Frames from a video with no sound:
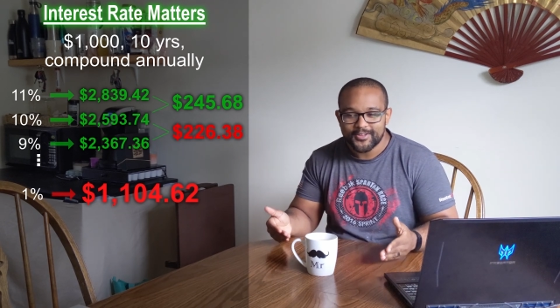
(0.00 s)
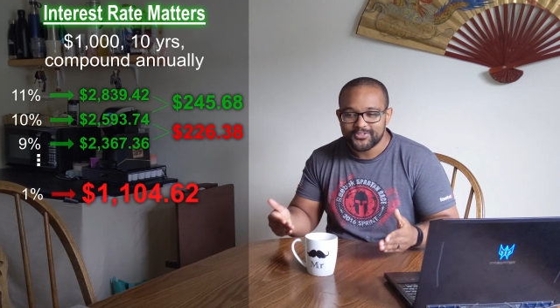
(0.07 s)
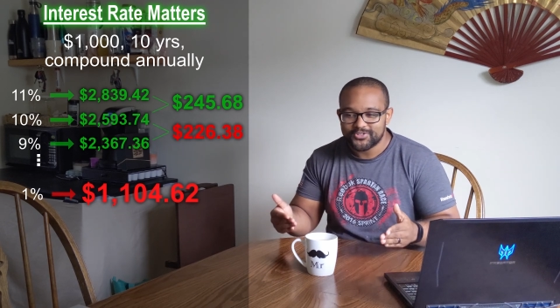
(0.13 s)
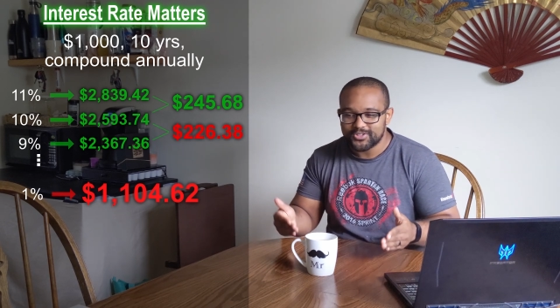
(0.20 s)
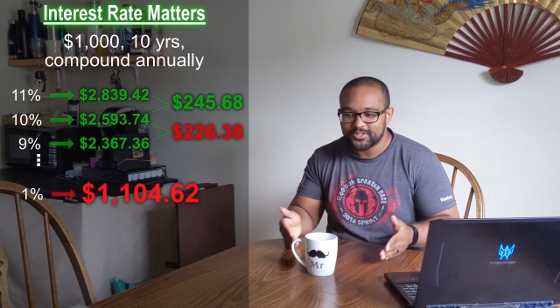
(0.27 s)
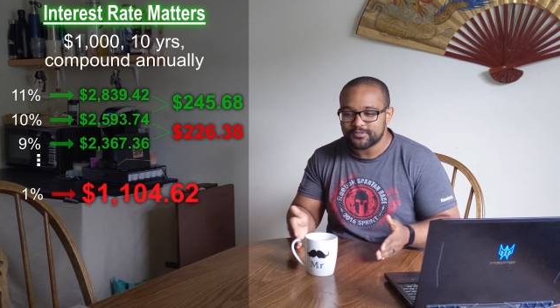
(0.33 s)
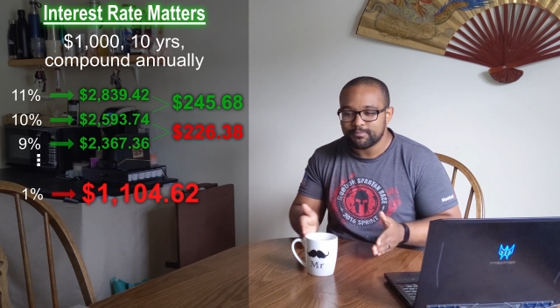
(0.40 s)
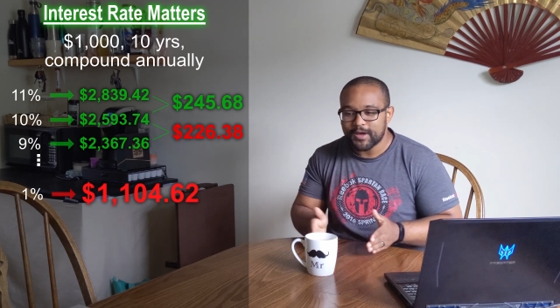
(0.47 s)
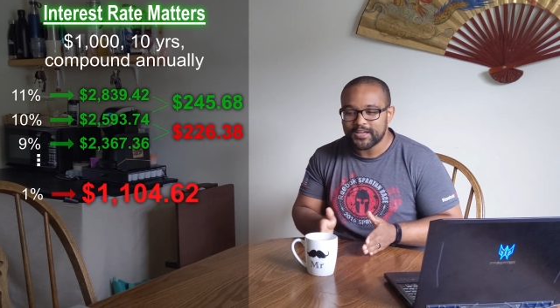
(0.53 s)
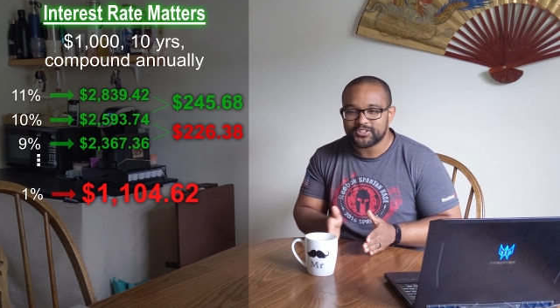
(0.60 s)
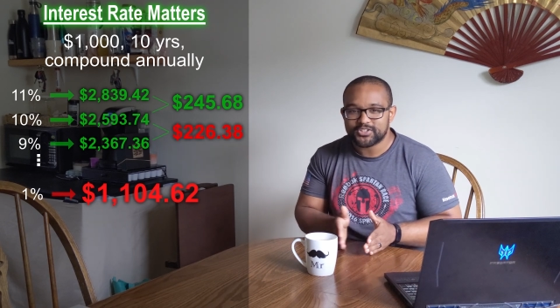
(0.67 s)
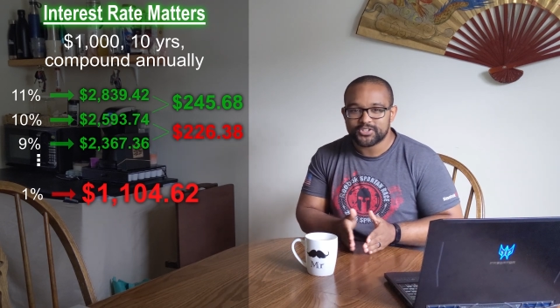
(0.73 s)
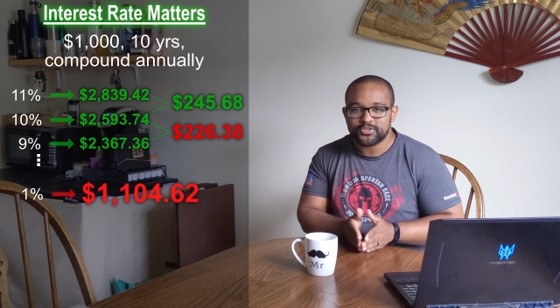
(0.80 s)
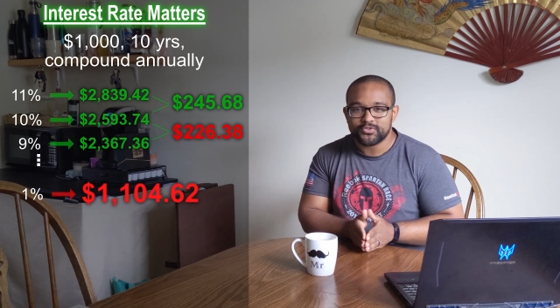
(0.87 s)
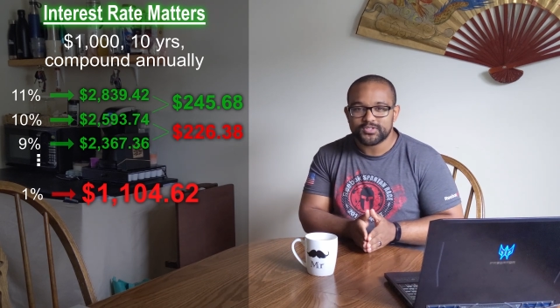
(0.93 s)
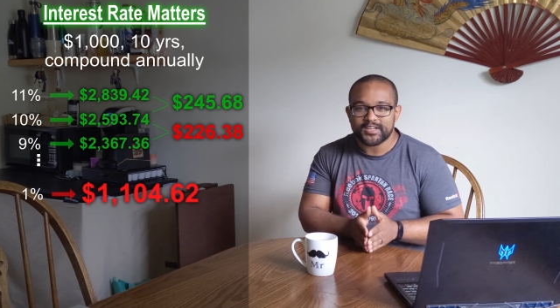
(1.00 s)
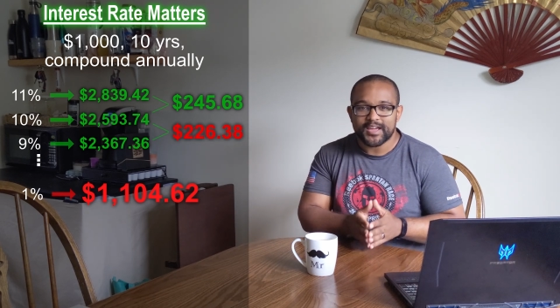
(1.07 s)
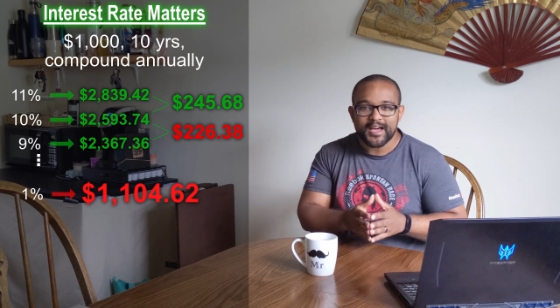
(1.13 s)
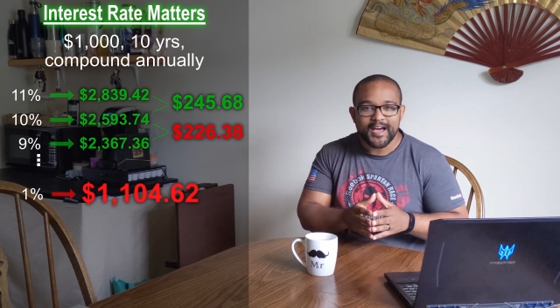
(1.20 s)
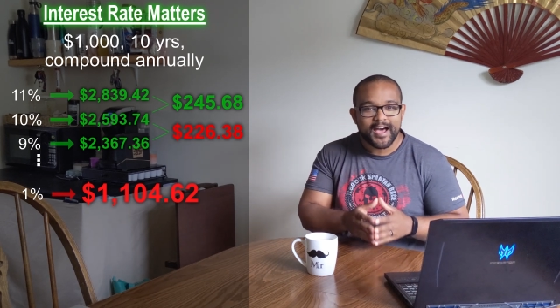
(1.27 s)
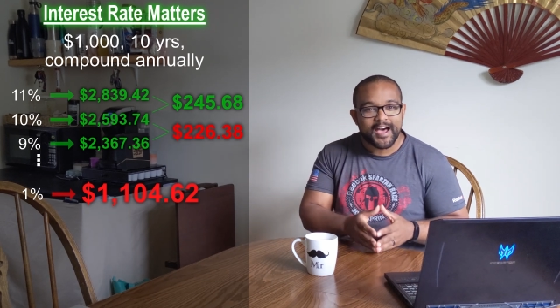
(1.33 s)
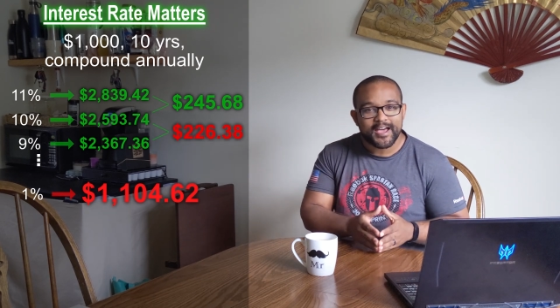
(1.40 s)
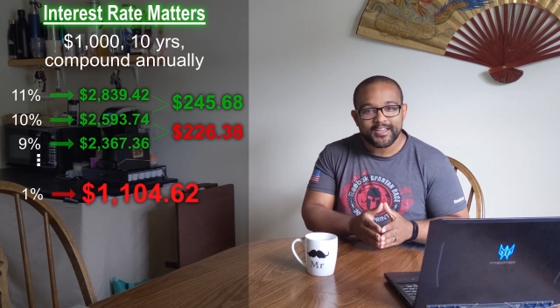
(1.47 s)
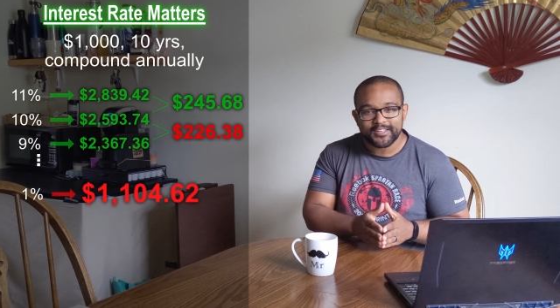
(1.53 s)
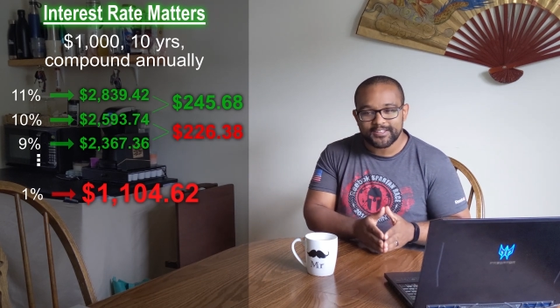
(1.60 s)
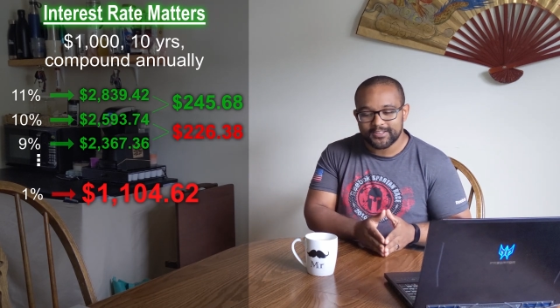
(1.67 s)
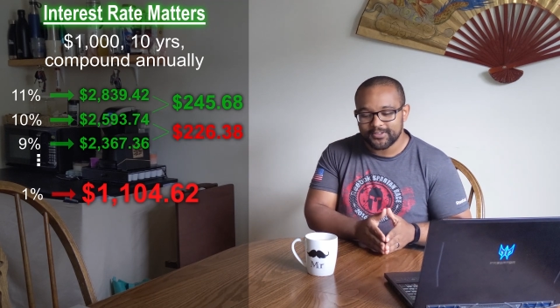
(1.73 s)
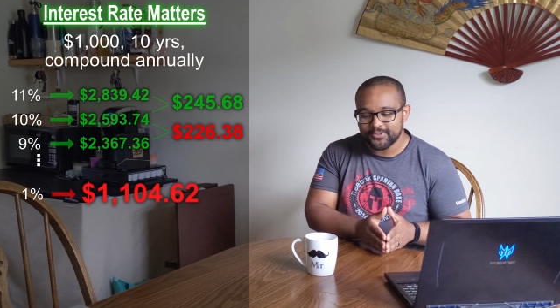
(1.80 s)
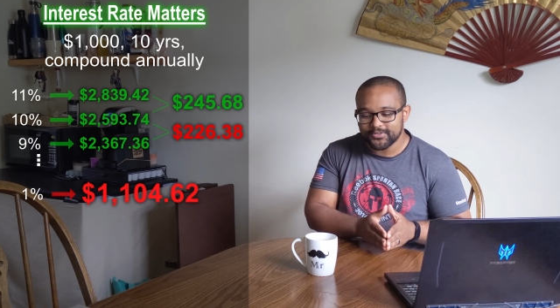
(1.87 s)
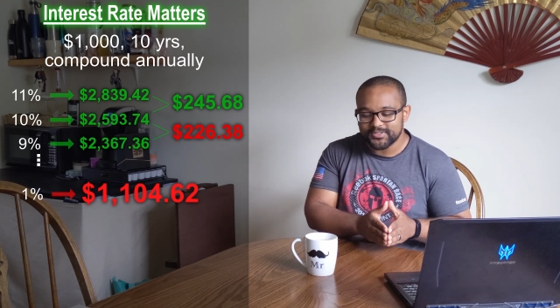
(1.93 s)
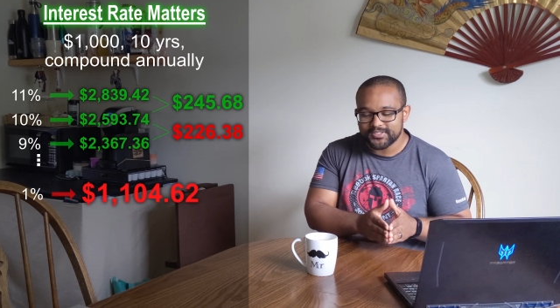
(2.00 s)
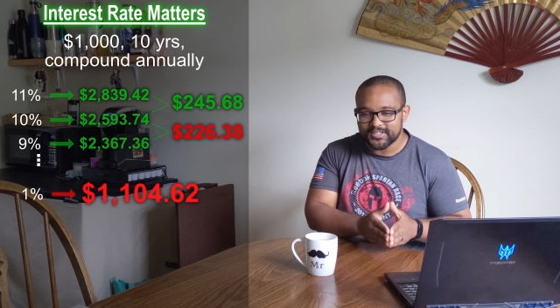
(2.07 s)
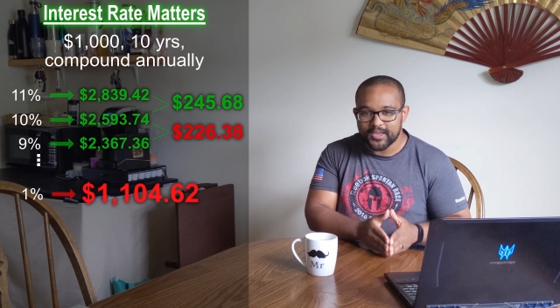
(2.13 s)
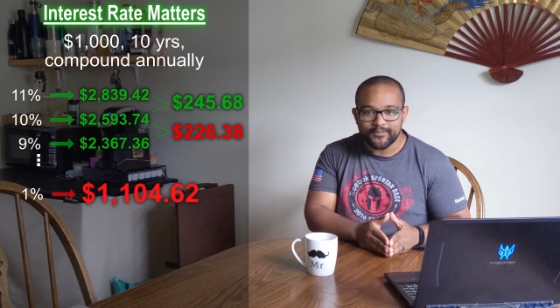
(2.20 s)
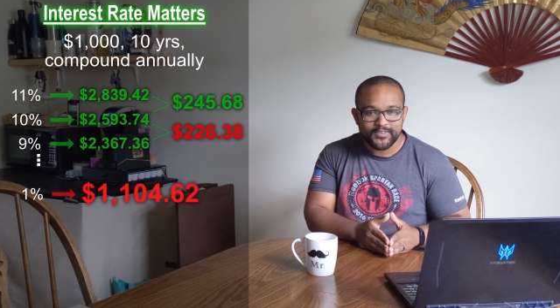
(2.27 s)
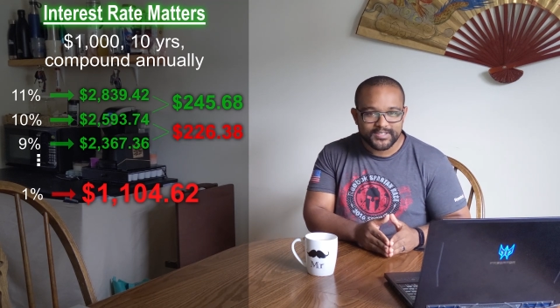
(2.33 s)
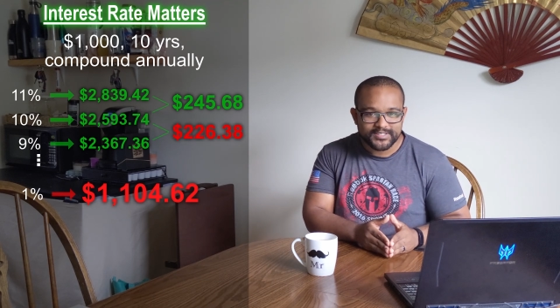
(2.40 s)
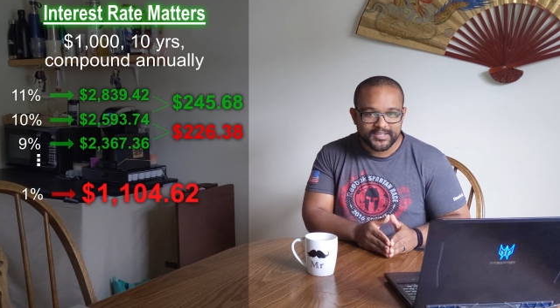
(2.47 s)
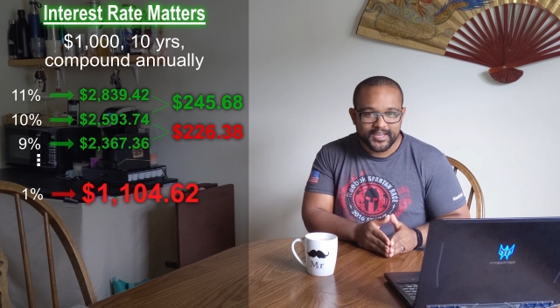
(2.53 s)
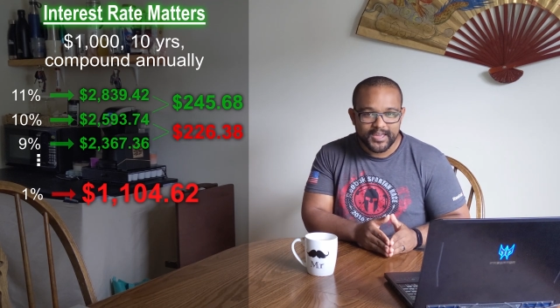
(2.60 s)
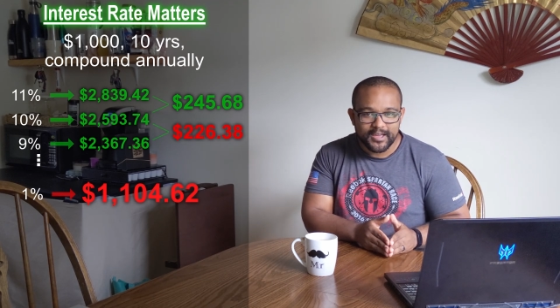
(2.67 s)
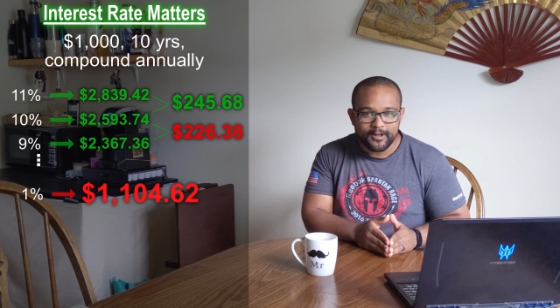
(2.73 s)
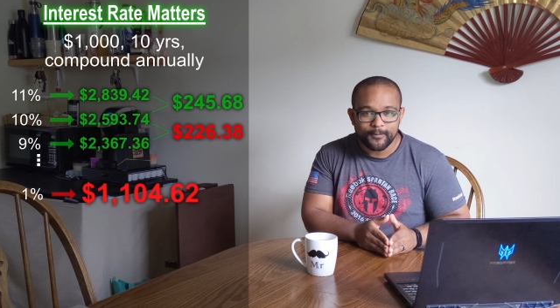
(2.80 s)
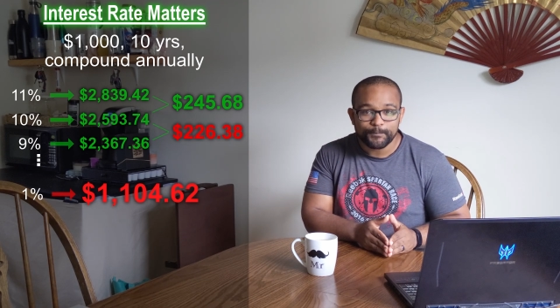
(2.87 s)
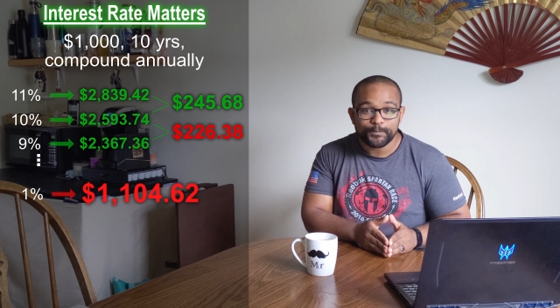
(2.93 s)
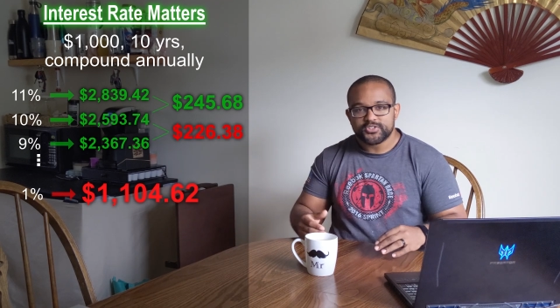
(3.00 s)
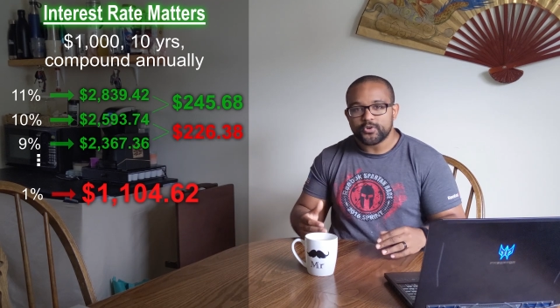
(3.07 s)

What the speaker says: just by choosing a high yield savings account.